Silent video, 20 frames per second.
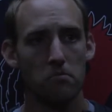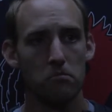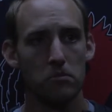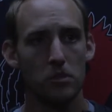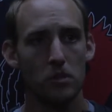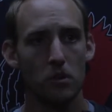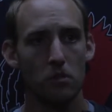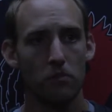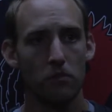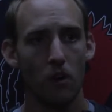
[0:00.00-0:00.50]

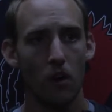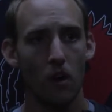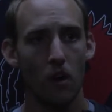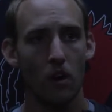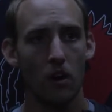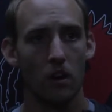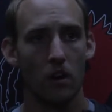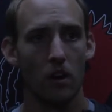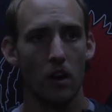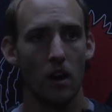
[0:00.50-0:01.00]
so
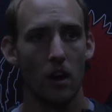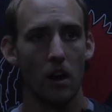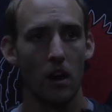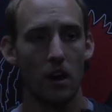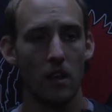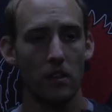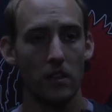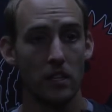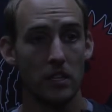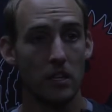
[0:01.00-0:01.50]
far.
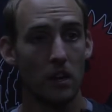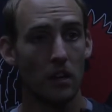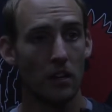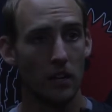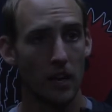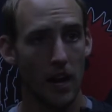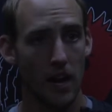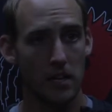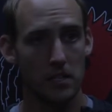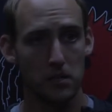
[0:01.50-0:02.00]
The young
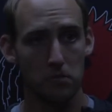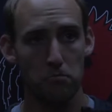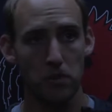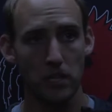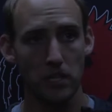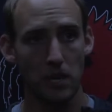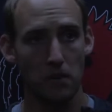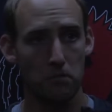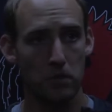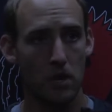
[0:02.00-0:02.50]
guys have
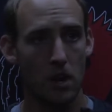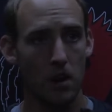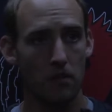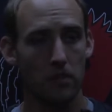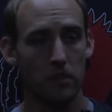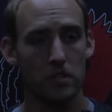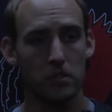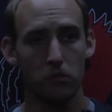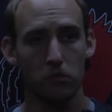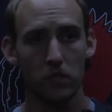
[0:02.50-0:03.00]
picked up the
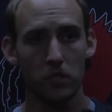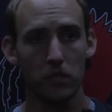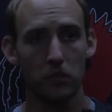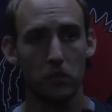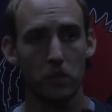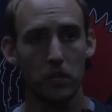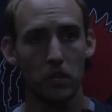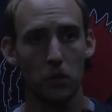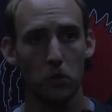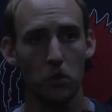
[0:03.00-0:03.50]
offense really,
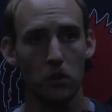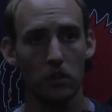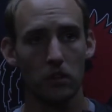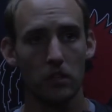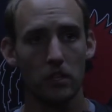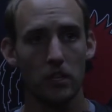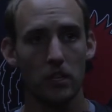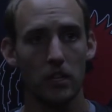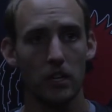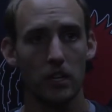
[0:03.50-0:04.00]
really
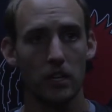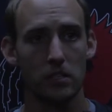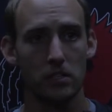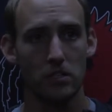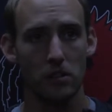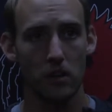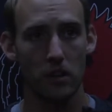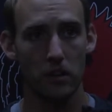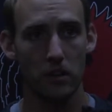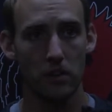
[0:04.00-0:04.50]
quickly and
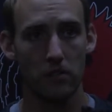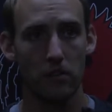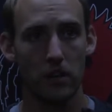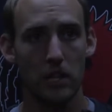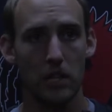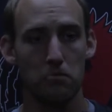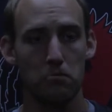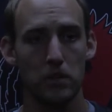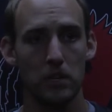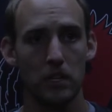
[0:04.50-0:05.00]
started
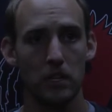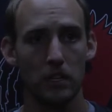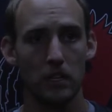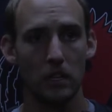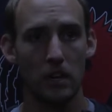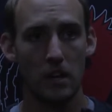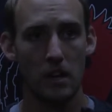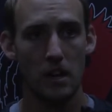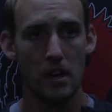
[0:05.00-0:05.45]
developing